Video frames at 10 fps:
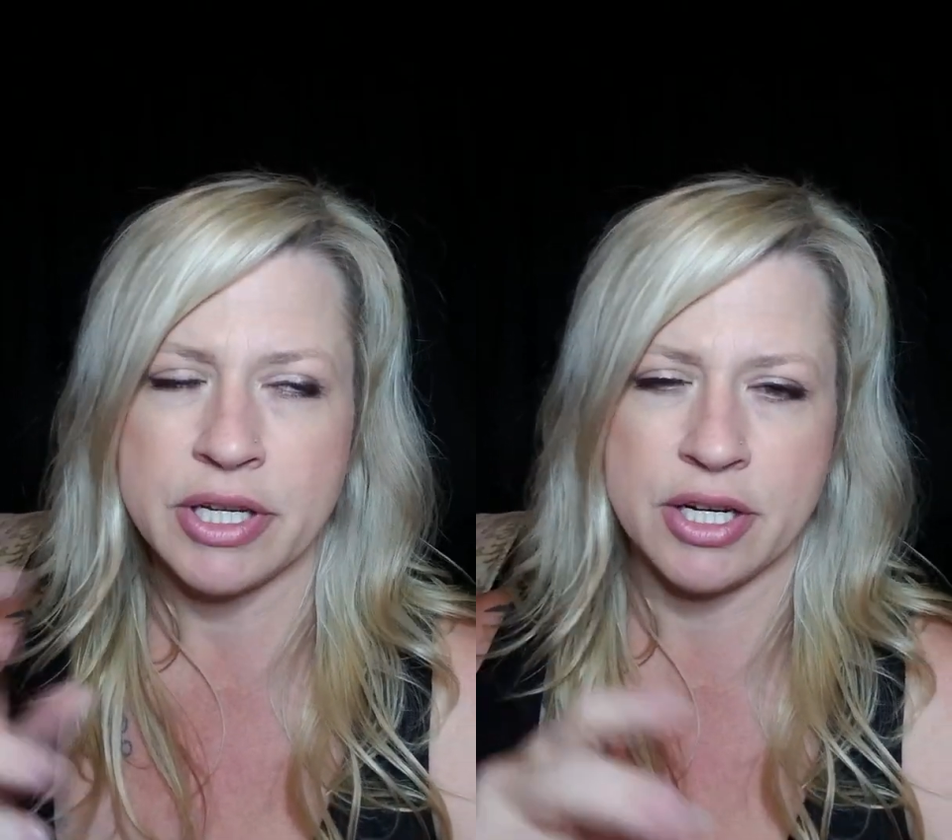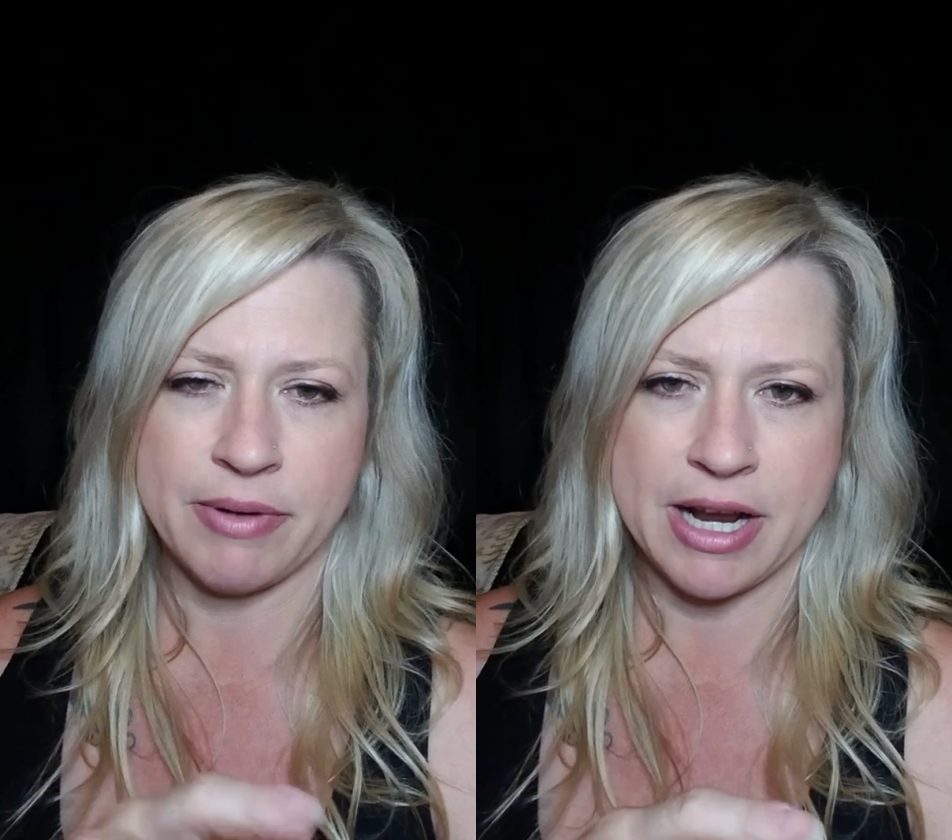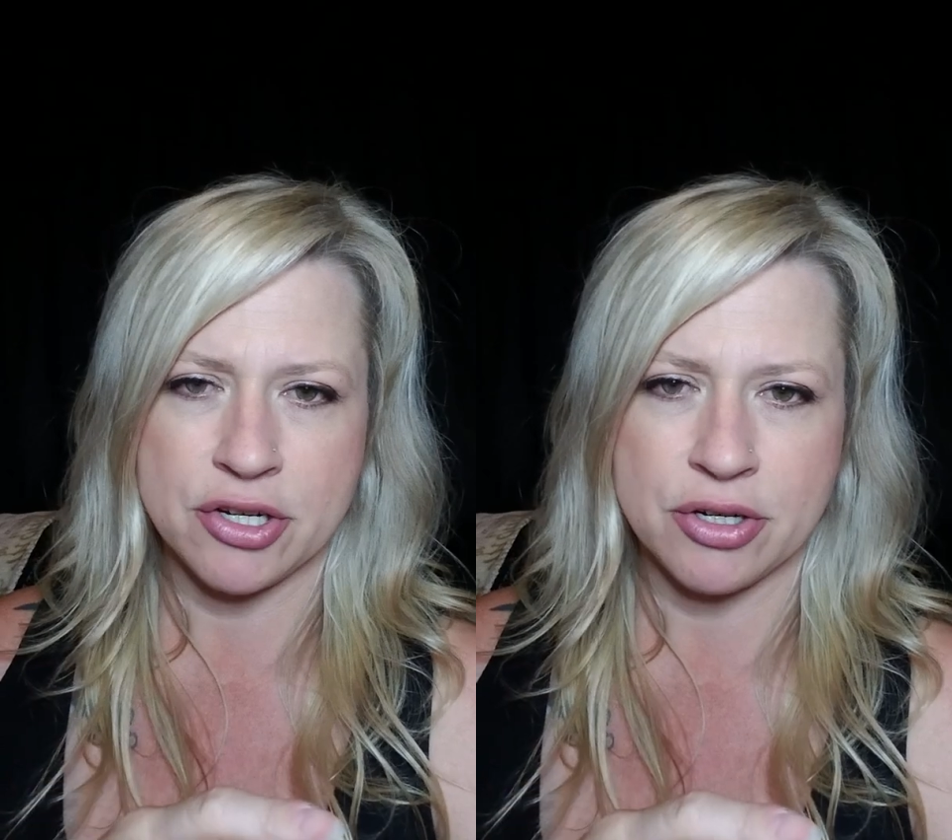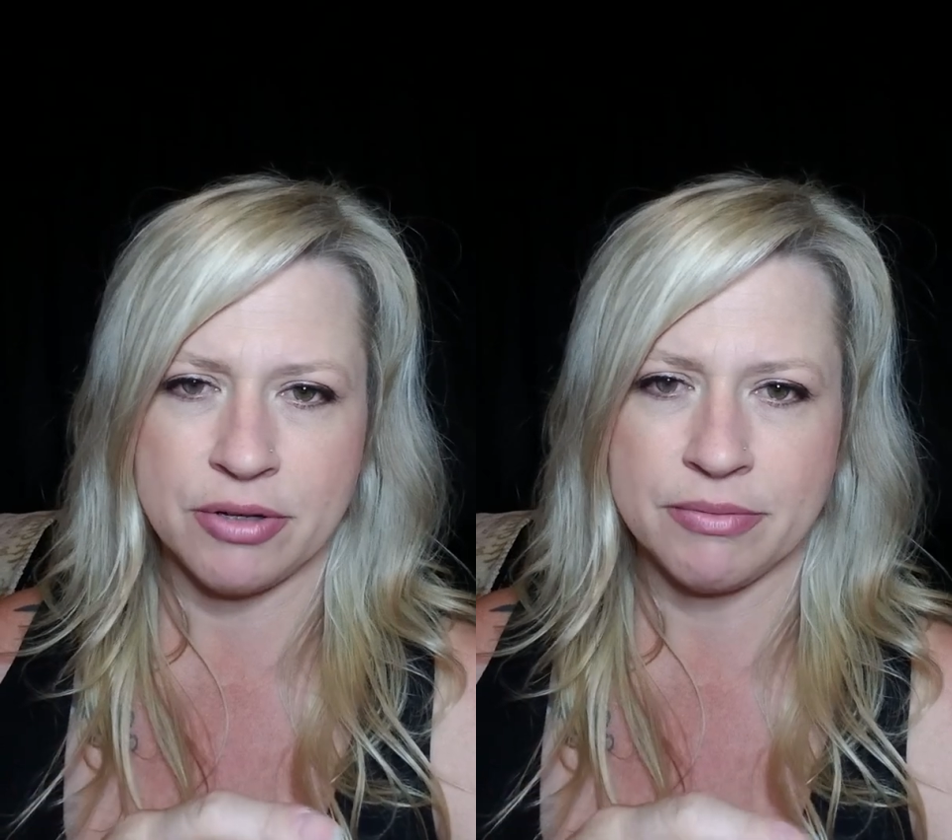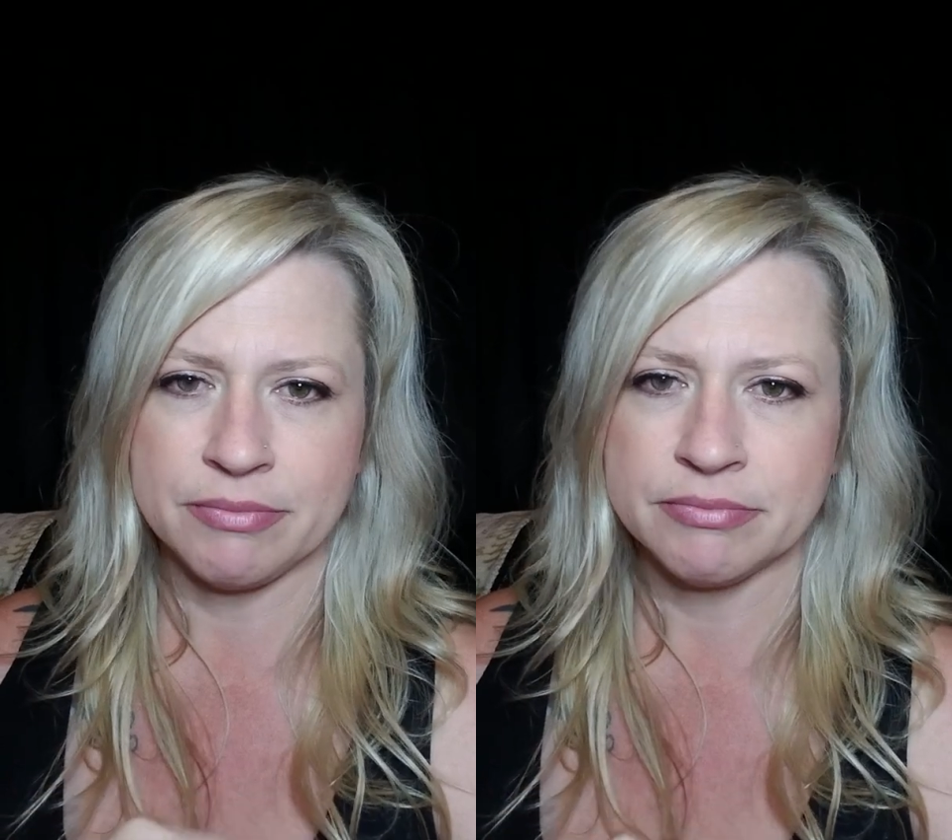
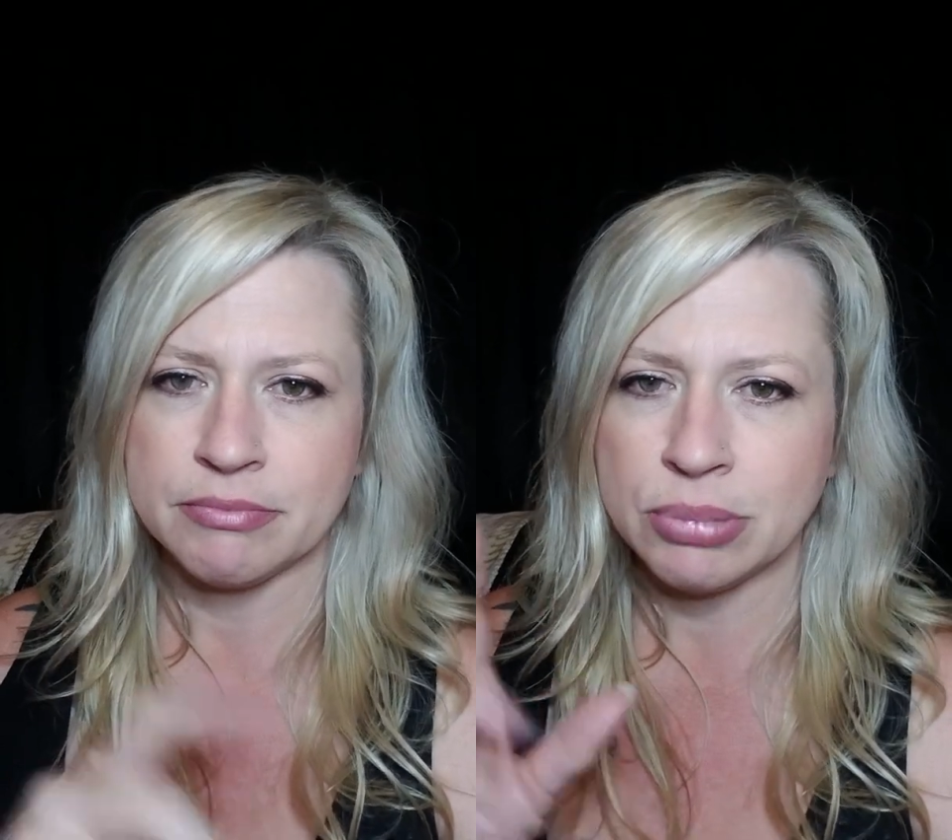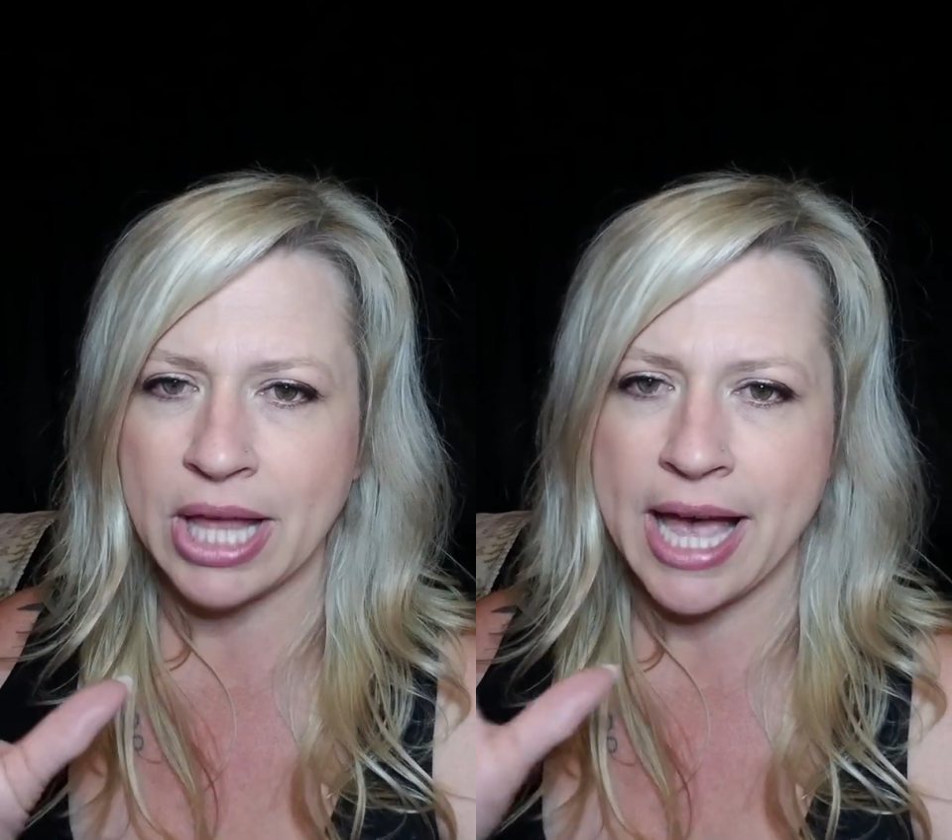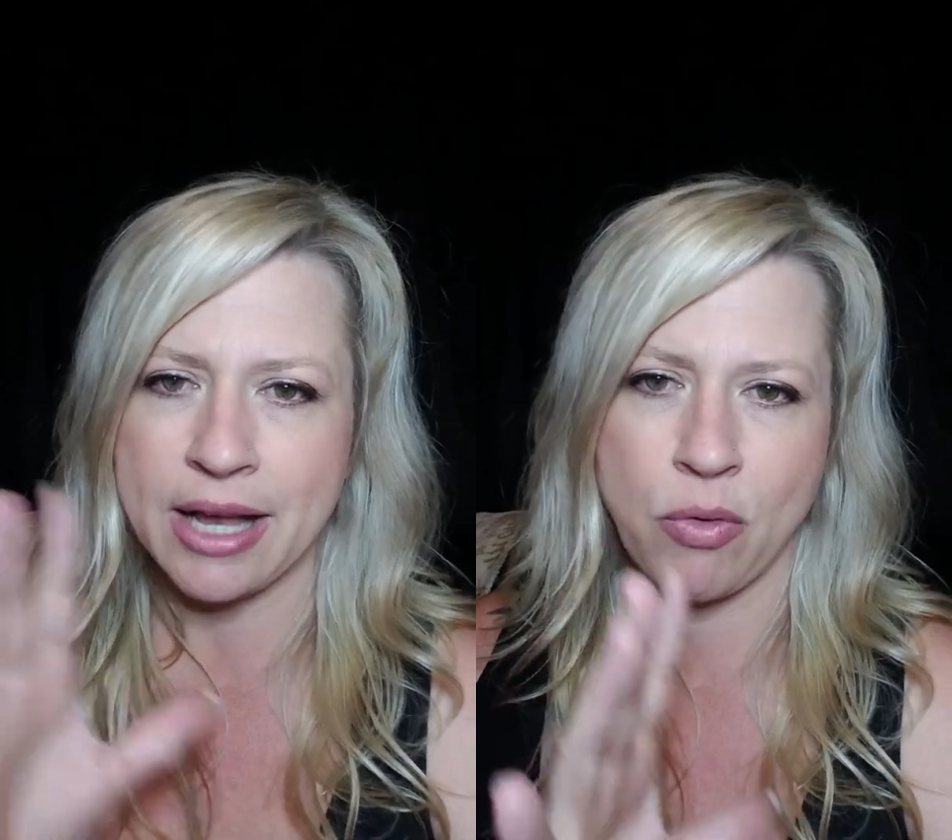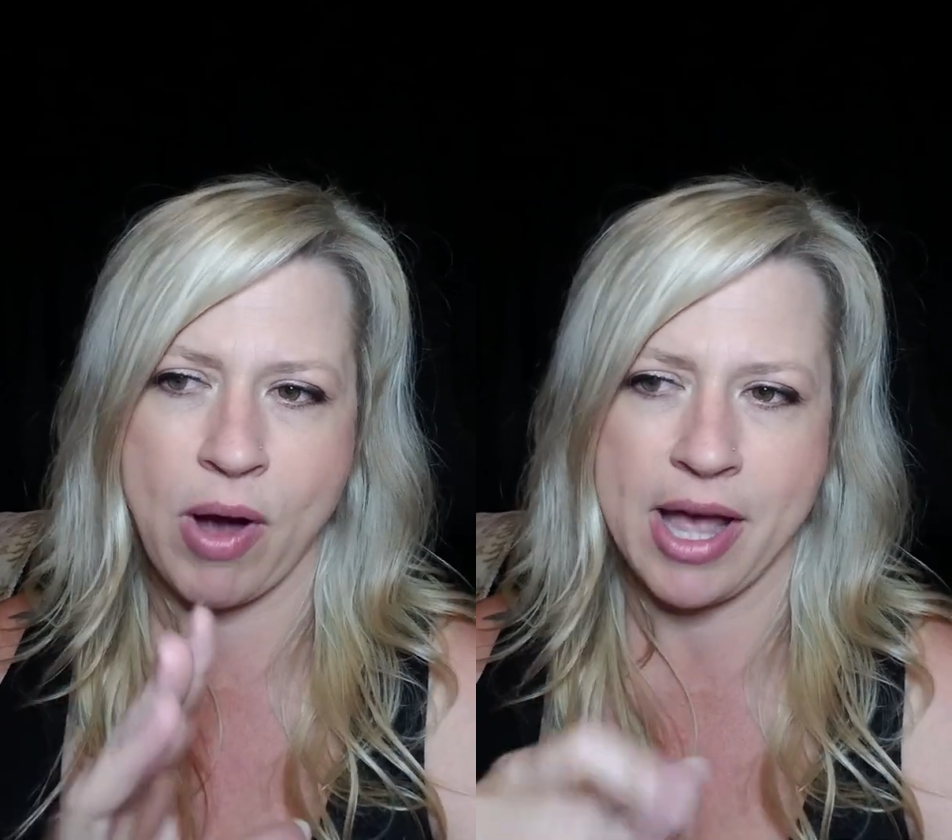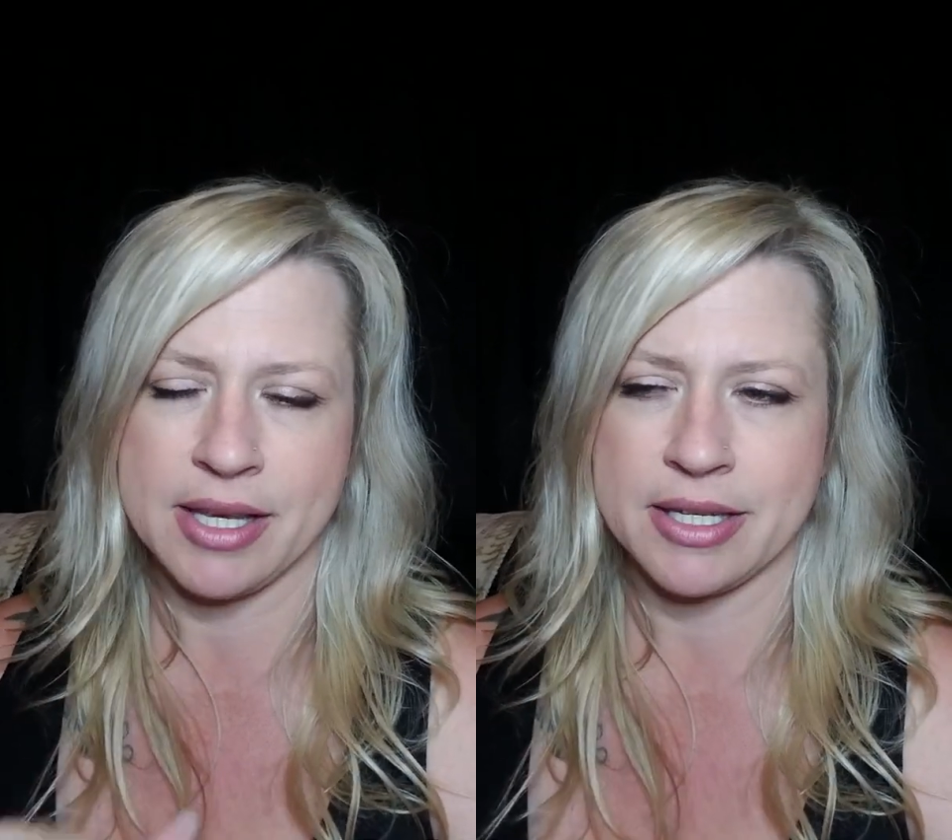irrational, black,
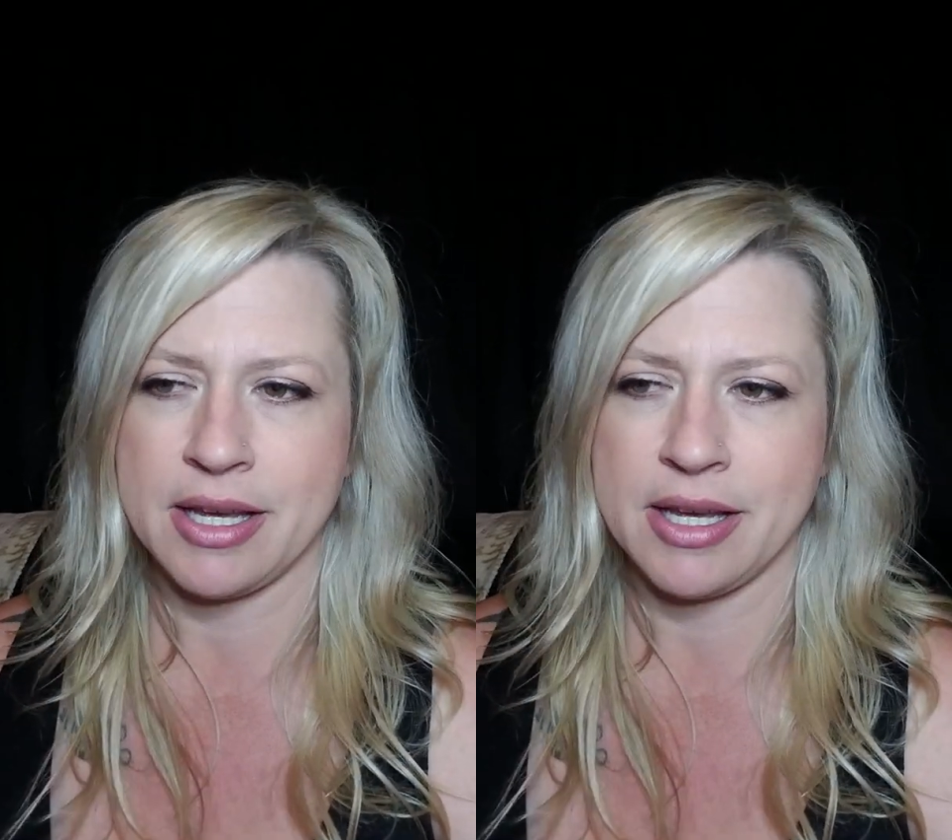white.